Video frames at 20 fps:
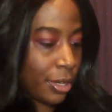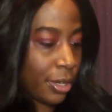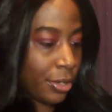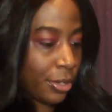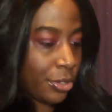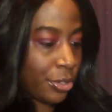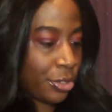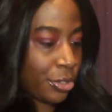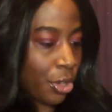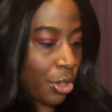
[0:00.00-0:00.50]

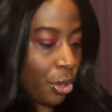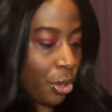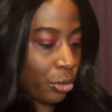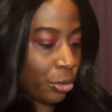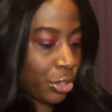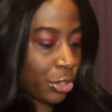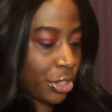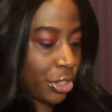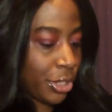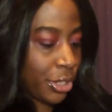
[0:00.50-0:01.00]

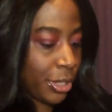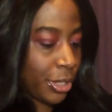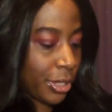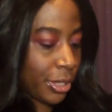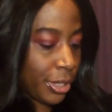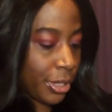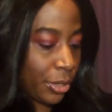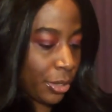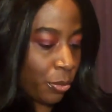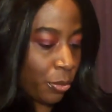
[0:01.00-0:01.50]
so
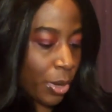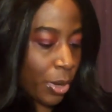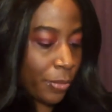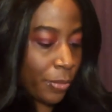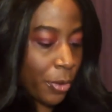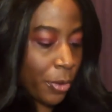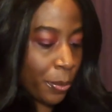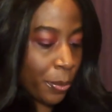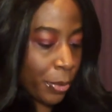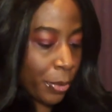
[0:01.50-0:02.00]
one
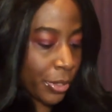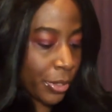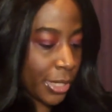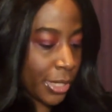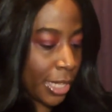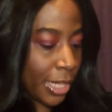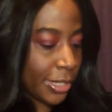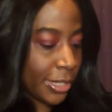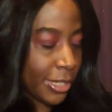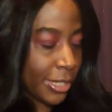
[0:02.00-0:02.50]
of her books
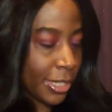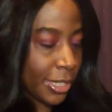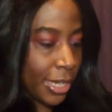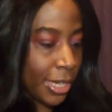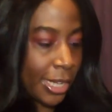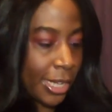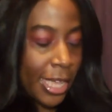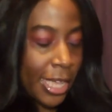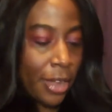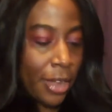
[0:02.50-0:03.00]
I
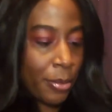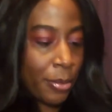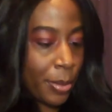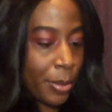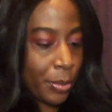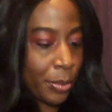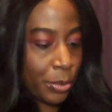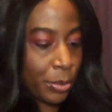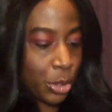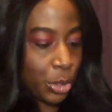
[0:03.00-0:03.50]
can't
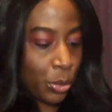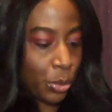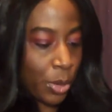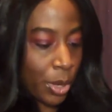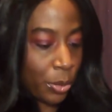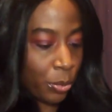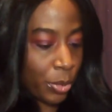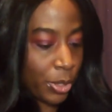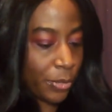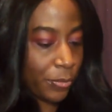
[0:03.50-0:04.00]
remember which
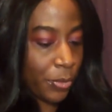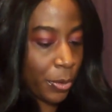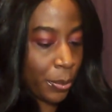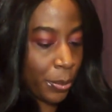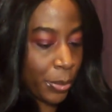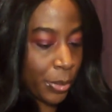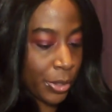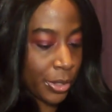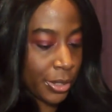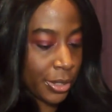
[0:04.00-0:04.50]
one of her
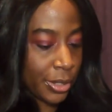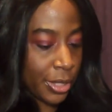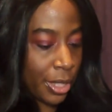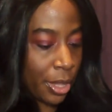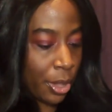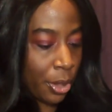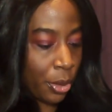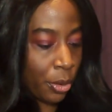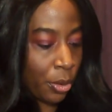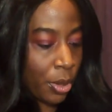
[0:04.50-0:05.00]
books
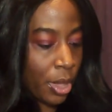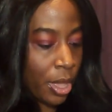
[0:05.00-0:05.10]
though,